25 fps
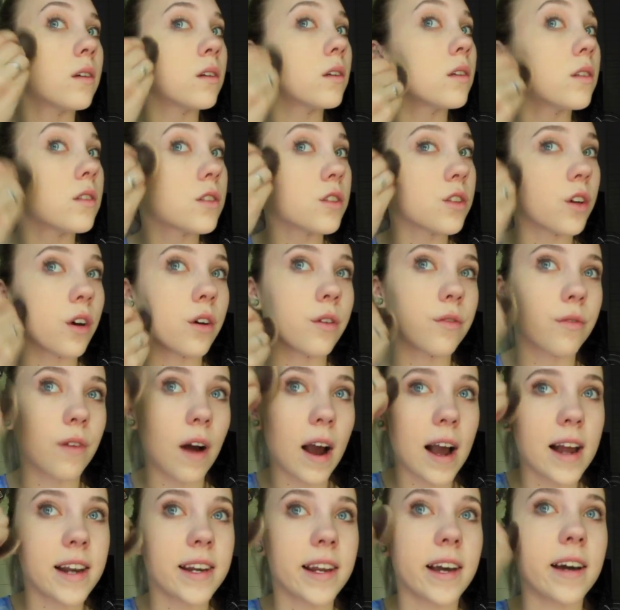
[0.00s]
So
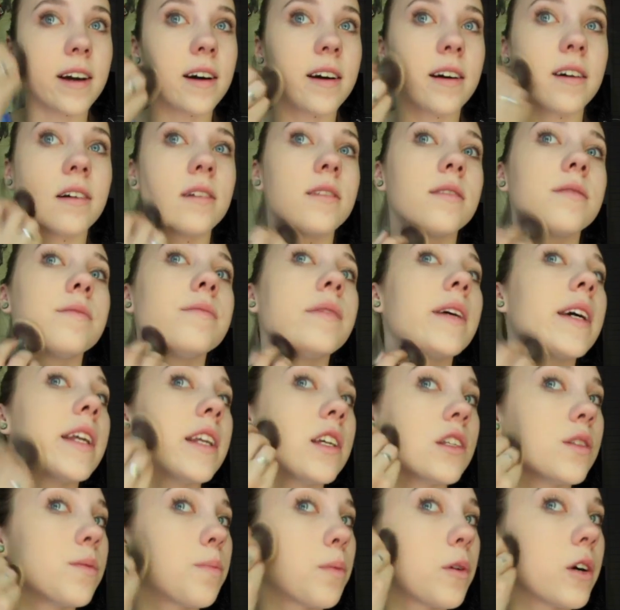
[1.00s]
right now it
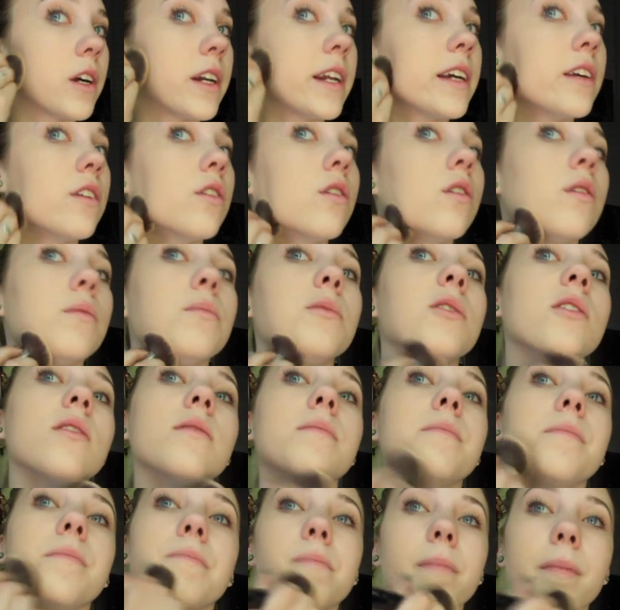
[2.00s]
is pretty
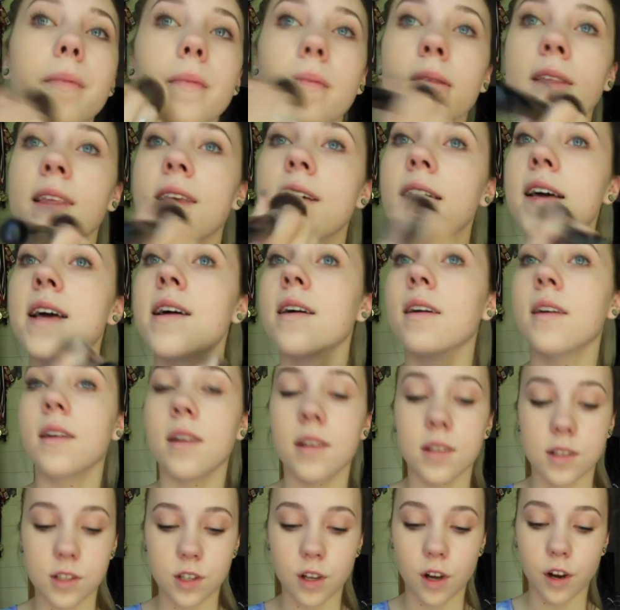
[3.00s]
normal.
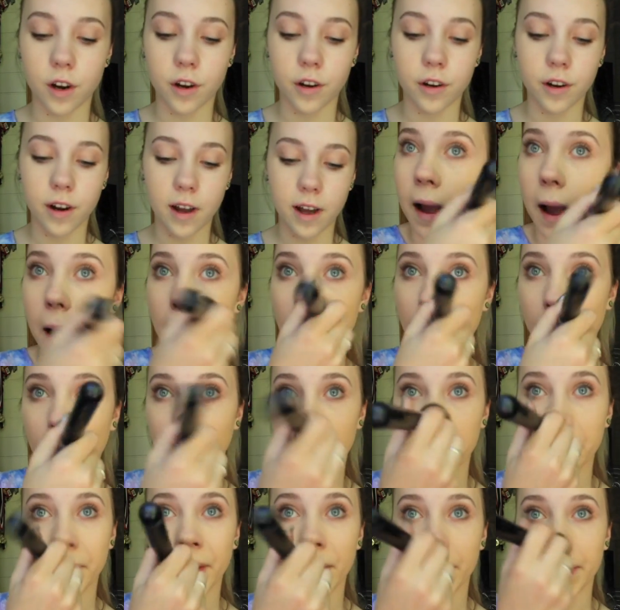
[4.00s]
So I
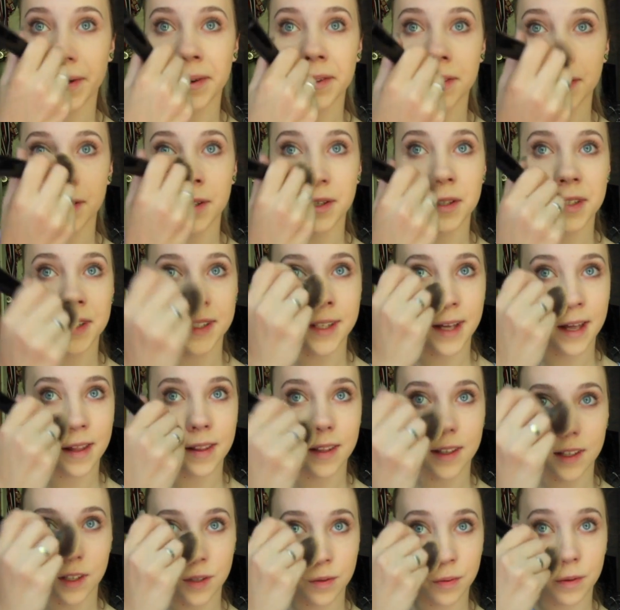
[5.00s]
am going to set
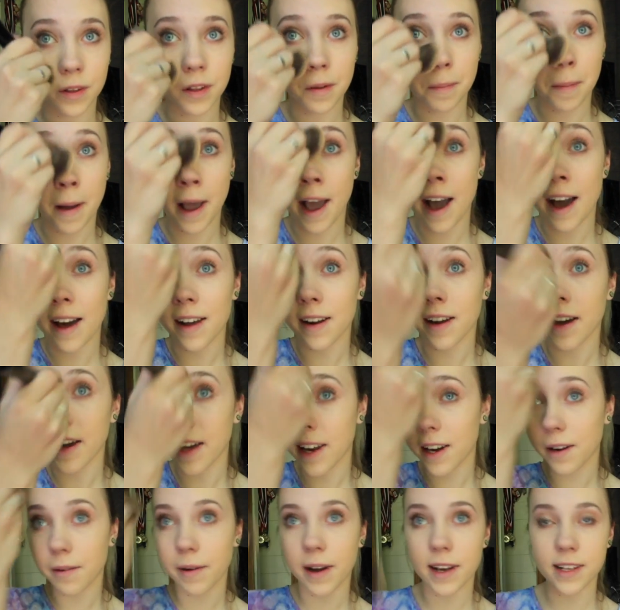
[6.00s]
this with a powder
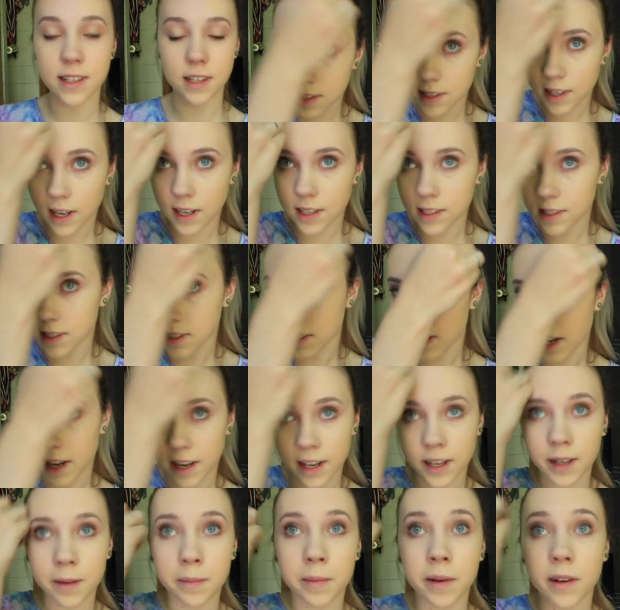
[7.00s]
anyways. It does
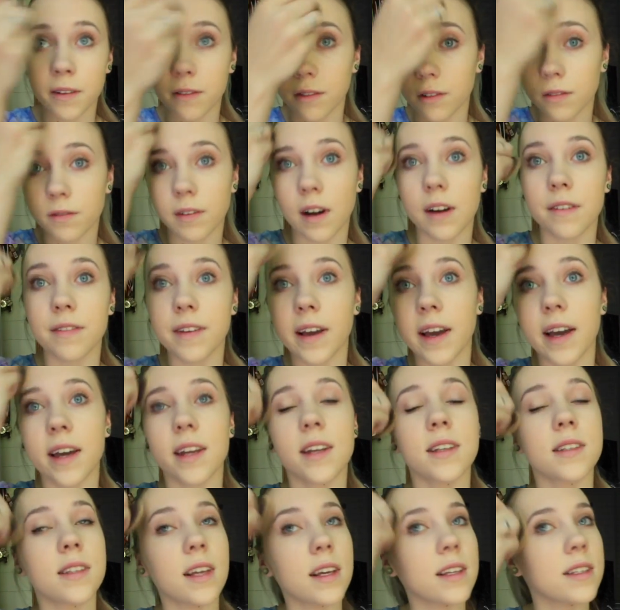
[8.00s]
take a bit of a rough
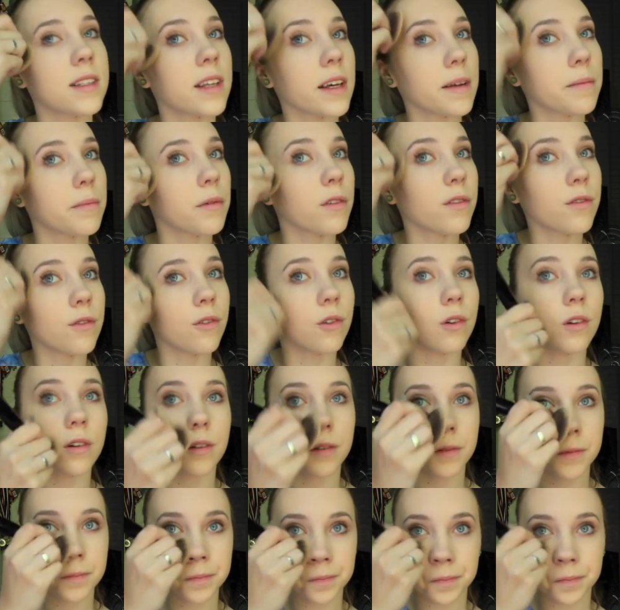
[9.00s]
hand, as I said before,